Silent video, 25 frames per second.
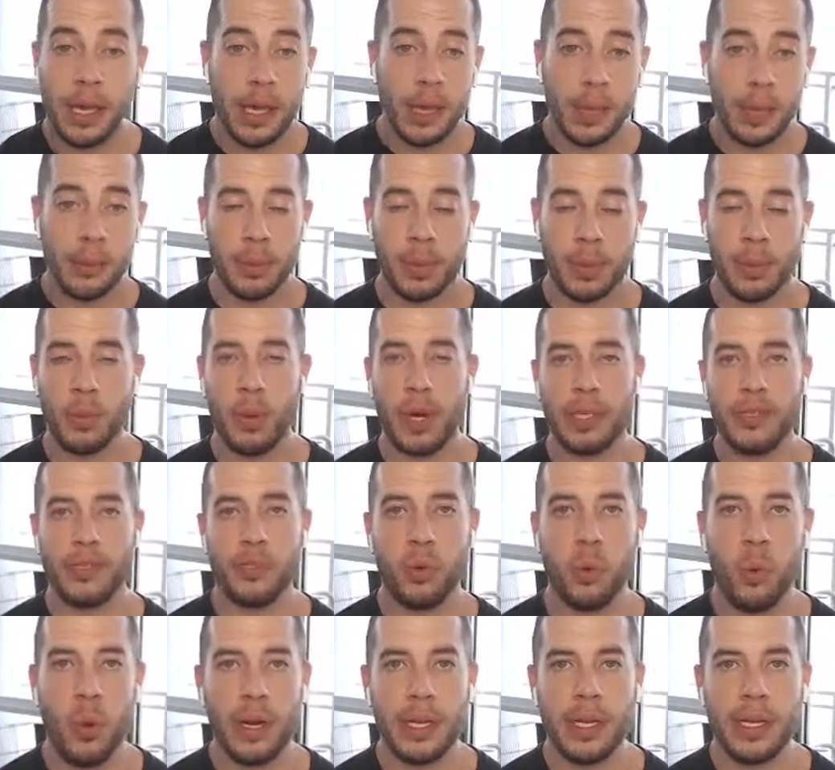The Bitwise
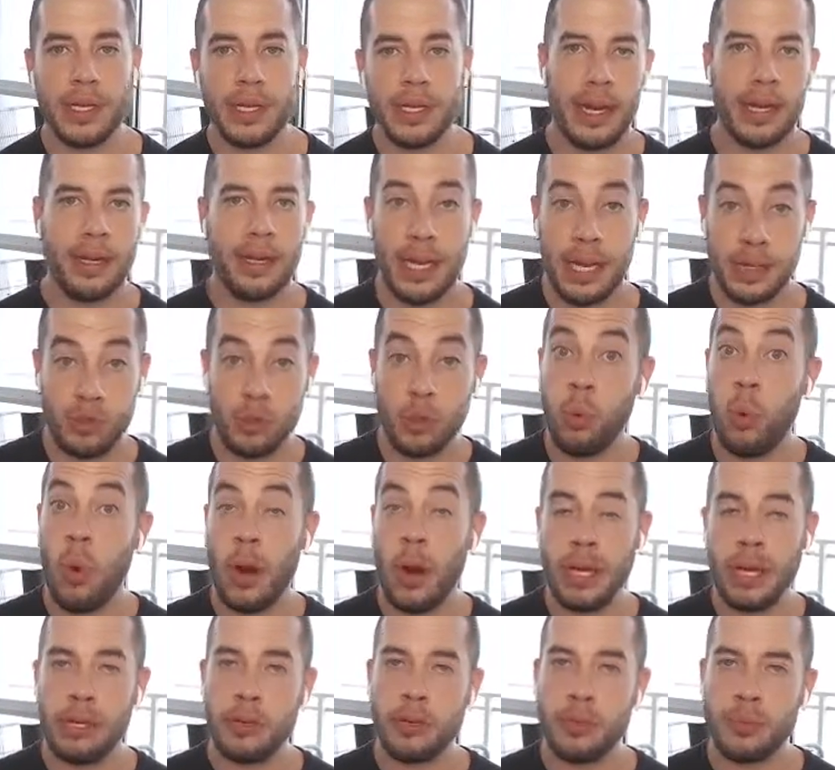20 has
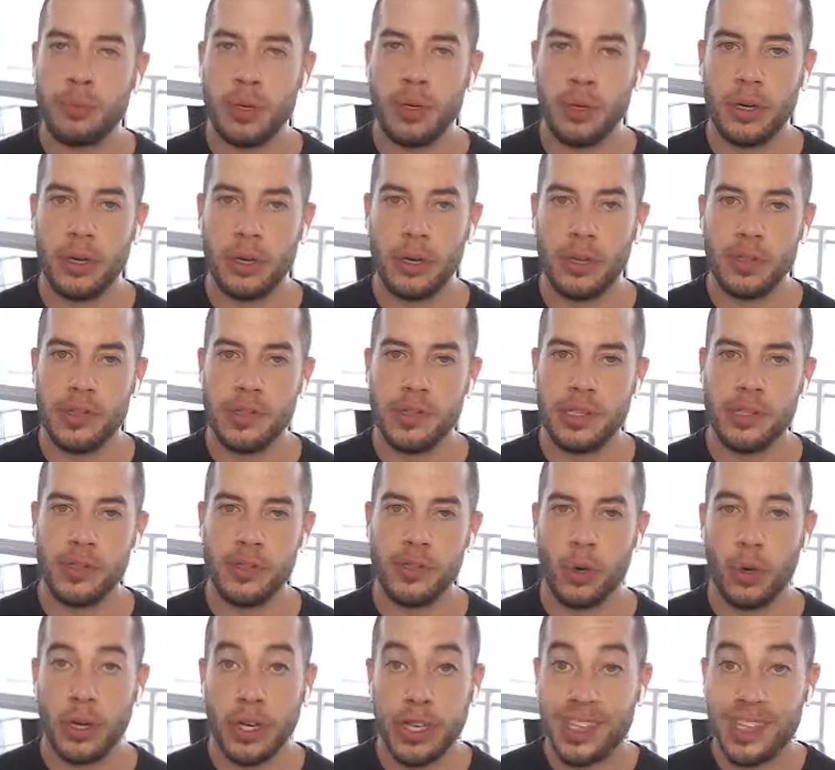20 cryptocurrencies,
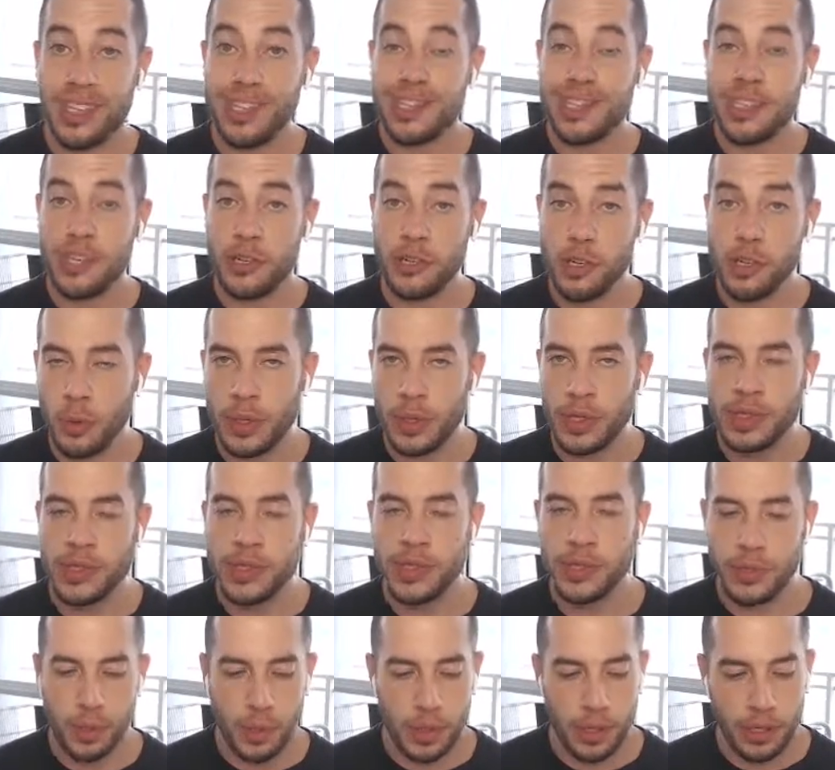or constituents
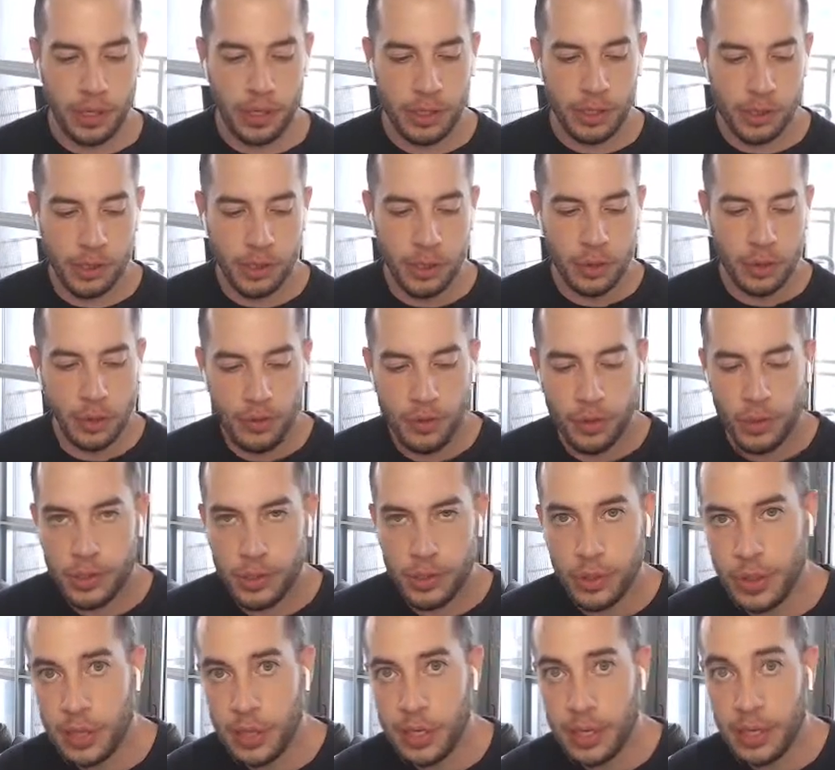is what they're usually referred
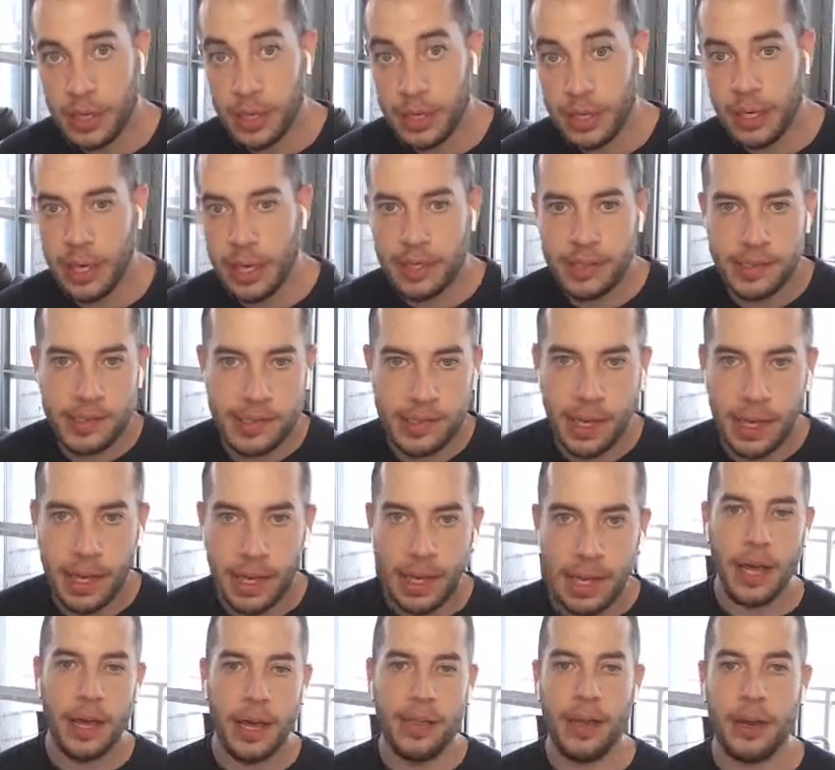to in index,
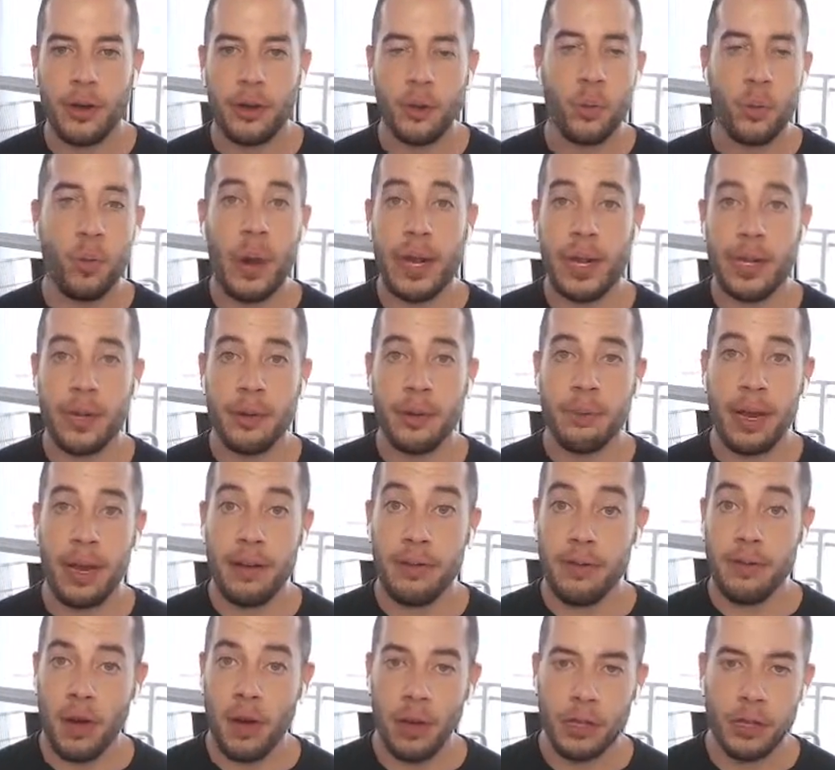that are weighted by
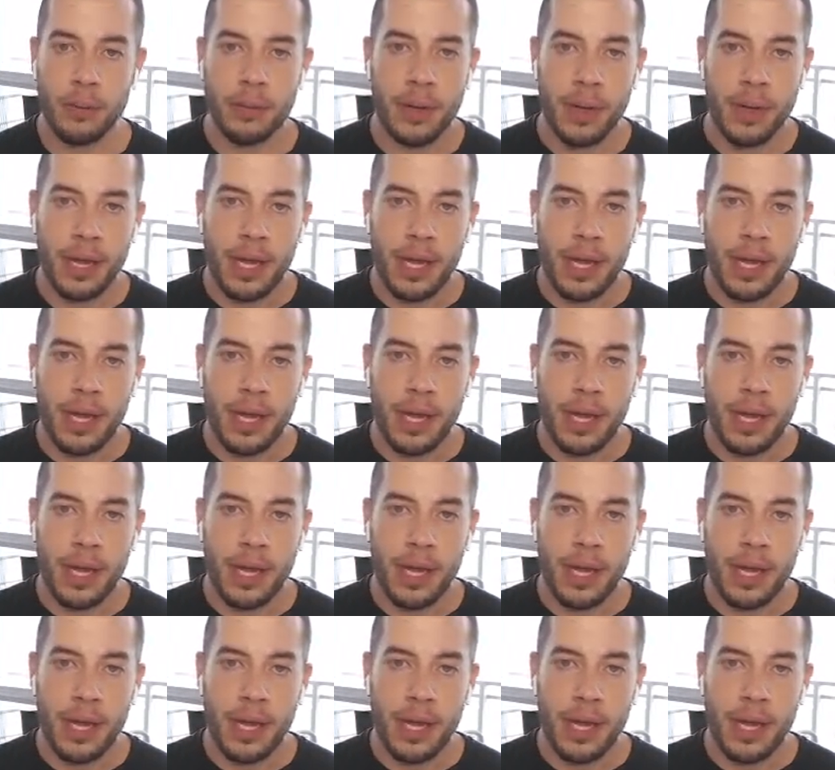volume.